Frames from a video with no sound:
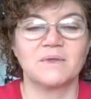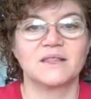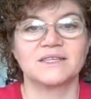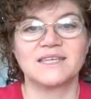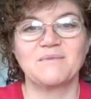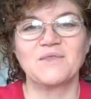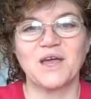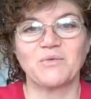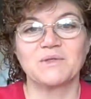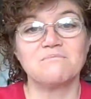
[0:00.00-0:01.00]
The same
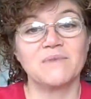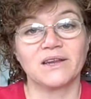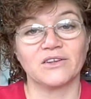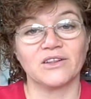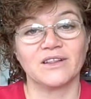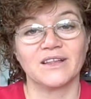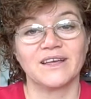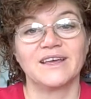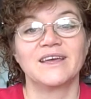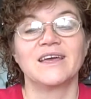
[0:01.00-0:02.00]
thing with middle.
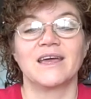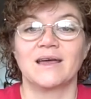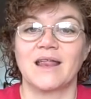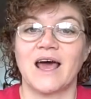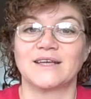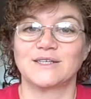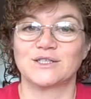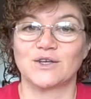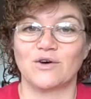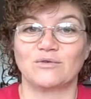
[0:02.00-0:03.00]
It has
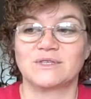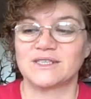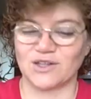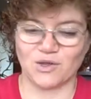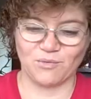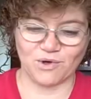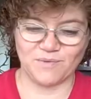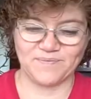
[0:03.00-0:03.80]
its own syllable.